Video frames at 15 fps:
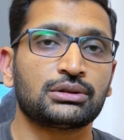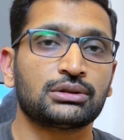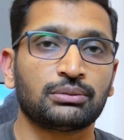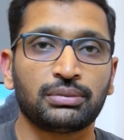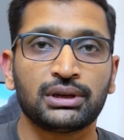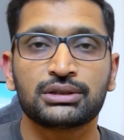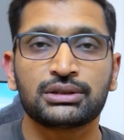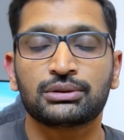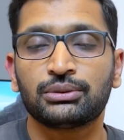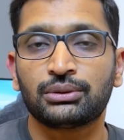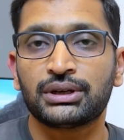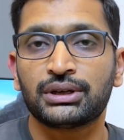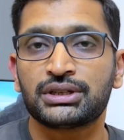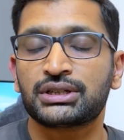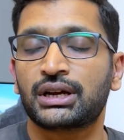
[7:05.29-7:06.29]
so please
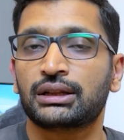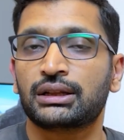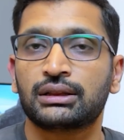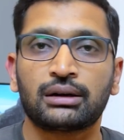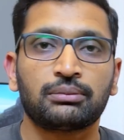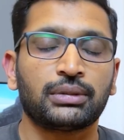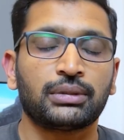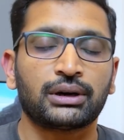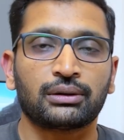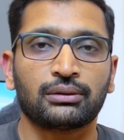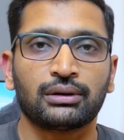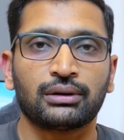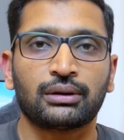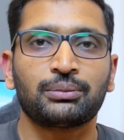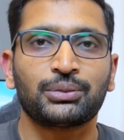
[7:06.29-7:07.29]
go and check that
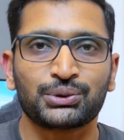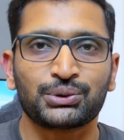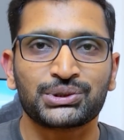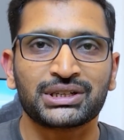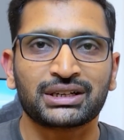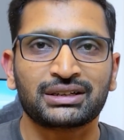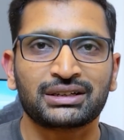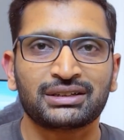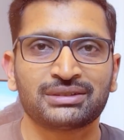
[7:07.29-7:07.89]
particular project.